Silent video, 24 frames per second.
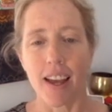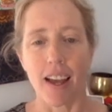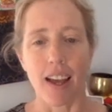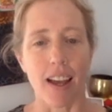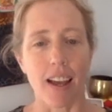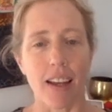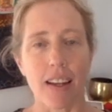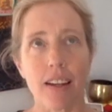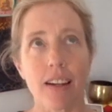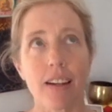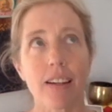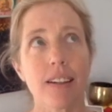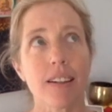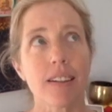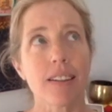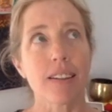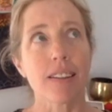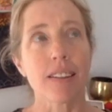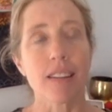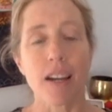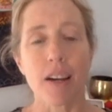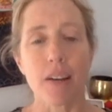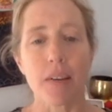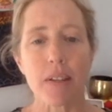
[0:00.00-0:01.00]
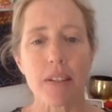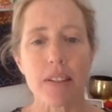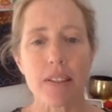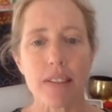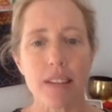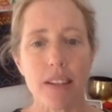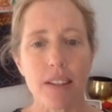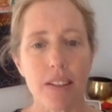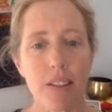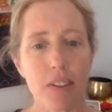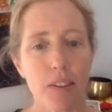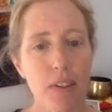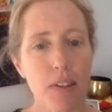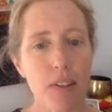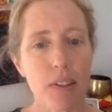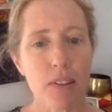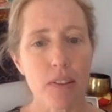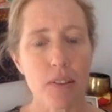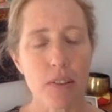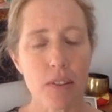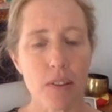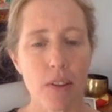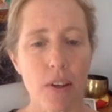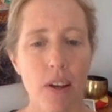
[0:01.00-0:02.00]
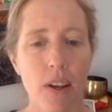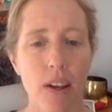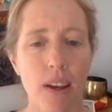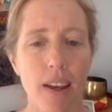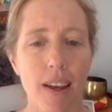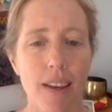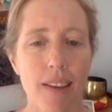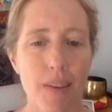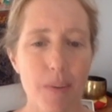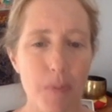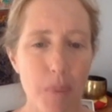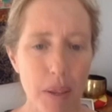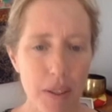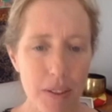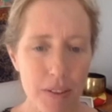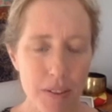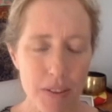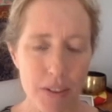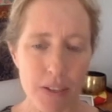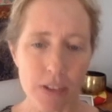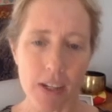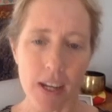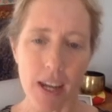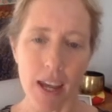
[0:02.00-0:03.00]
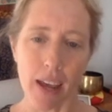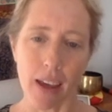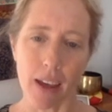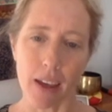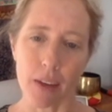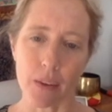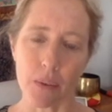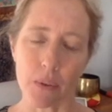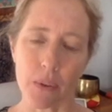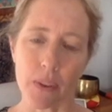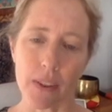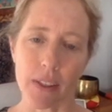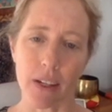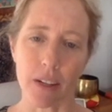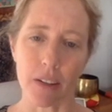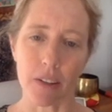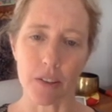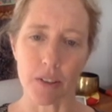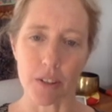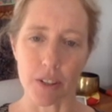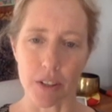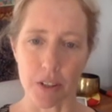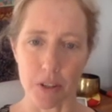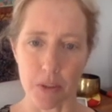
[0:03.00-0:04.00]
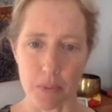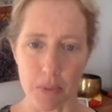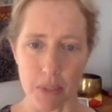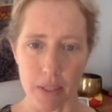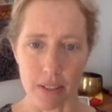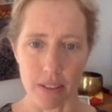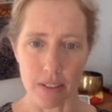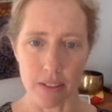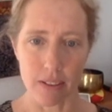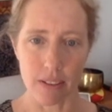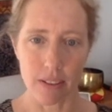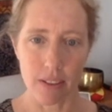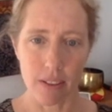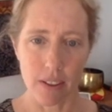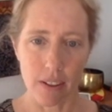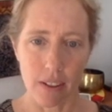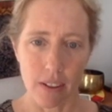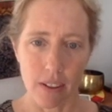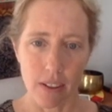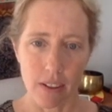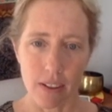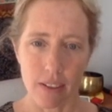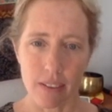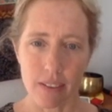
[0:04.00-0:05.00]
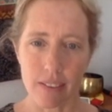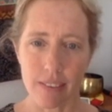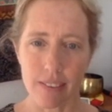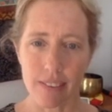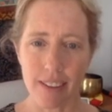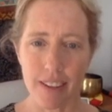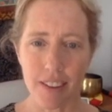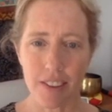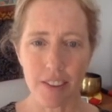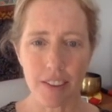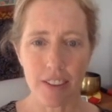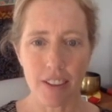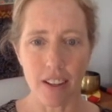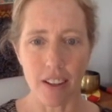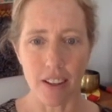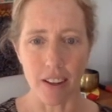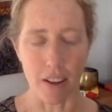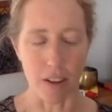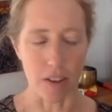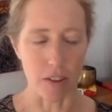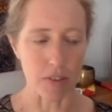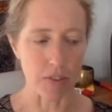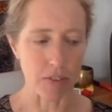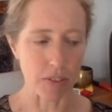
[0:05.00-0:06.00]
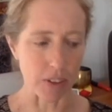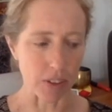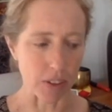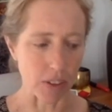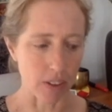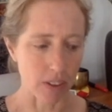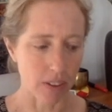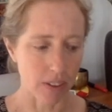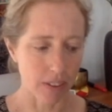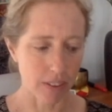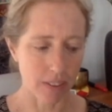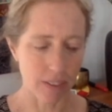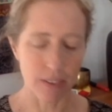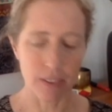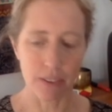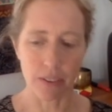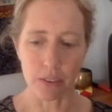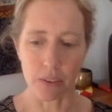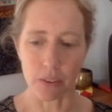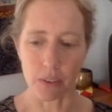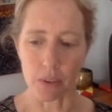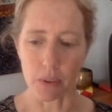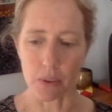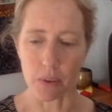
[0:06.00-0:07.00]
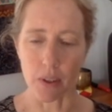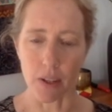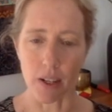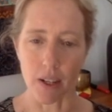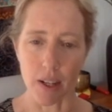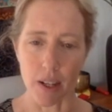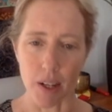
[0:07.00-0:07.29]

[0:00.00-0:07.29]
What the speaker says: And I would say notice as best you can without judgment, because it's actually not helpful to